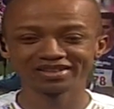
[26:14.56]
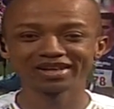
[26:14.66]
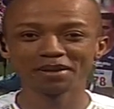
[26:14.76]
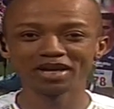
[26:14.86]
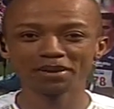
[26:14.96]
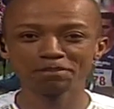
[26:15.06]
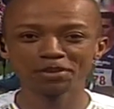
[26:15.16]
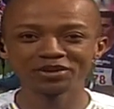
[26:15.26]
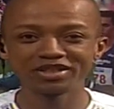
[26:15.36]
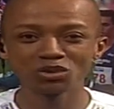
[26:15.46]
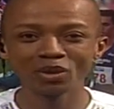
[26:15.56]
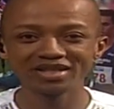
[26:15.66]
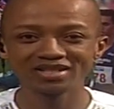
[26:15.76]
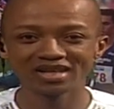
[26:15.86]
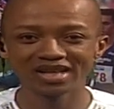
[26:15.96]
coming up on the
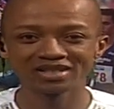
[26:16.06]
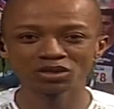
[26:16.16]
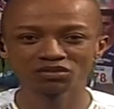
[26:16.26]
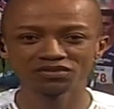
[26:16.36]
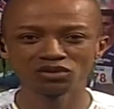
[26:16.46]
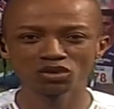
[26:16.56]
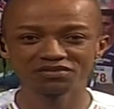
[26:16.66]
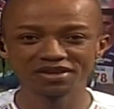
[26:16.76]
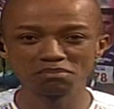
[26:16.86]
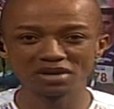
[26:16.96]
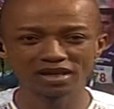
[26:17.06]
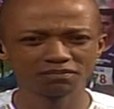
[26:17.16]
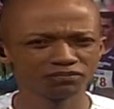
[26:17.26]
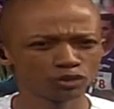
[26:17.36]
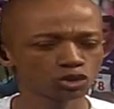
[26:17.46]
29th of November.
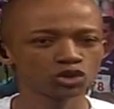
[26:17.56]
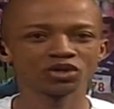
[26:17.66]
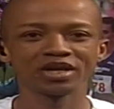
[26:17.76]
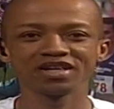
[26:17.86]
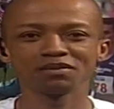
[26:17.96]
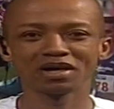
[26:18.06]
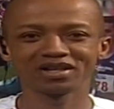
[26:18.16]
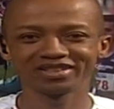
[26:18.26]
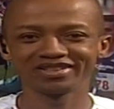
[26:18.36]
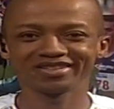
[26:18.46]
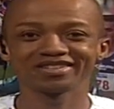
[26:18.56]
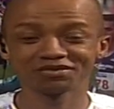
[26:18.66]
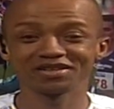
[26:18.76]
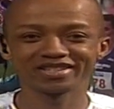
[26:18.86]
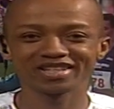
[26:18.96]
I'm not sure you heard about it. This is the
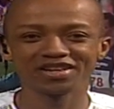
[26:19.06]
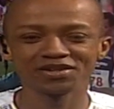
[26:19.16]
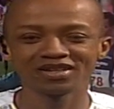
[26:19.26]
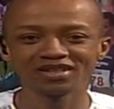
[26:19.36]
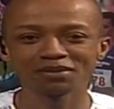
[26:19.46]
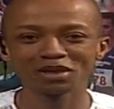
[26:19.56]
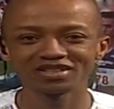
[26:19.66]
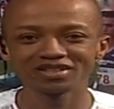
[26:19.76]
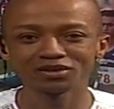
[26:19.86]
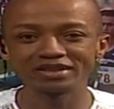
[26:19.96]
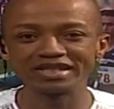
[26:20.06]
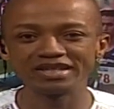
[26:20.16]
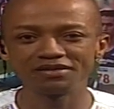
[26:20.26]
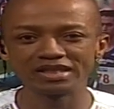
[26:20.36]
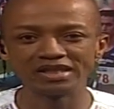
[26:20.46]
first time you're hearing about it on
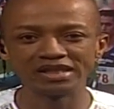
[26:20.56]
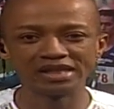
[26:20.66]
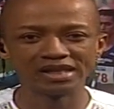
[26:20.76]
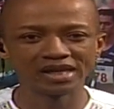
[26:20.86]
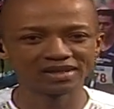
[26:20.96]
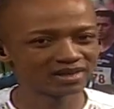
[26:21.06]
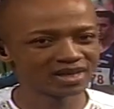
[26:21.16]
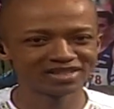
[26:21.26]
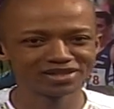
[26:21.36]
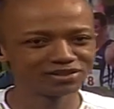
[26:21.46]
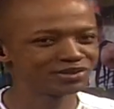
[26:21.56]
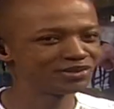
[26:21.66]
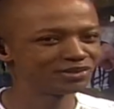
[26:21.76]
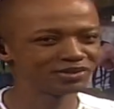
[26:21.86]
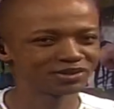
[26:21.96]
TV and the guys are in the
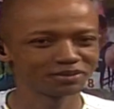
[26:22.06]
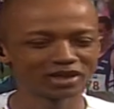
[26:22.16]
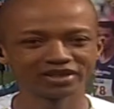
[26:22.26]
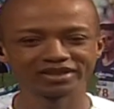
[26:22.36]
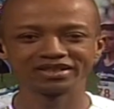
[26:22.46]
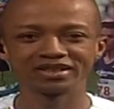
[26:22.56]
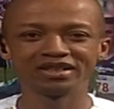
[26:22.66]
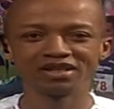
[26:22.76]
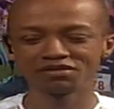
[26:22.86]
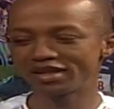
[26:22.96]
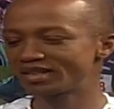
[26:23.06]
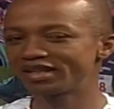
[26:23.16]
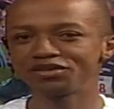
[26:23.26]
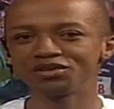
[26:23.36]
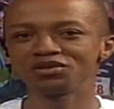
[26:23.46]
studio to talk about it. First, I
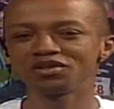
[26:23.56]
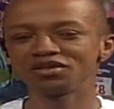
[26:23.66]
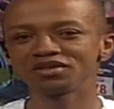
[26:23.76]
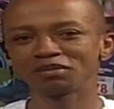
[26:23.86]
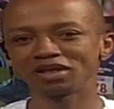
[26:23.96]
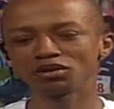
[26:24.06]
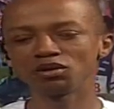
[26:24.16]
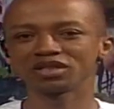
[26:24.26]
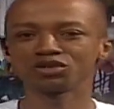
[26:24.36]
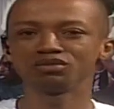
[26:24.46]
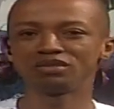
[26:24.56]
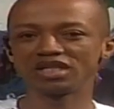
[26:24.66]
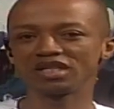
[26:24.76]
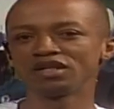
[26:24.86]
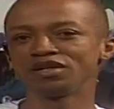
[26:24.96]
need to introduce the man closer to
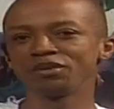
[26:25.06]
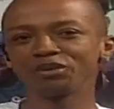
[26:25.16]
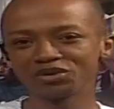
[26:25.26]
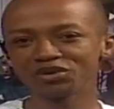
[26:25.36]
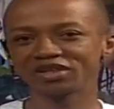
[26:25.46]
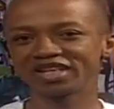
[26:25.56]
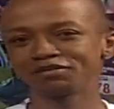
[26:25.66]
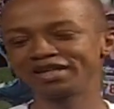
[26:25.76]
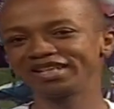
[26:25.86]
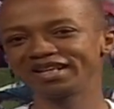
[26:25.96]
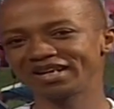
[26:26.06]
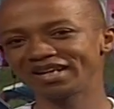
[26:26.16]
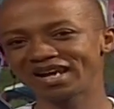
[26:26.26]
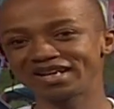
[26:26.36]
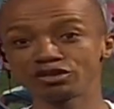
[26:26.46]
me, Botsio Nkegbe.
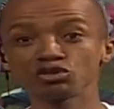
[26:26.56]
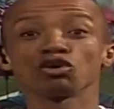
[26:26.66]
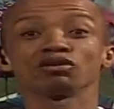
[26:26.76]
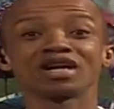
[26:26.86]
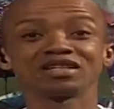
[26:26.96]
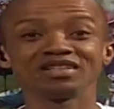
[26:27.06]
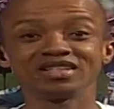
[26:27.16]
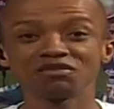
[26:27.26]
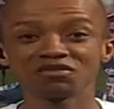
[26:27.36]
I need to congratulate him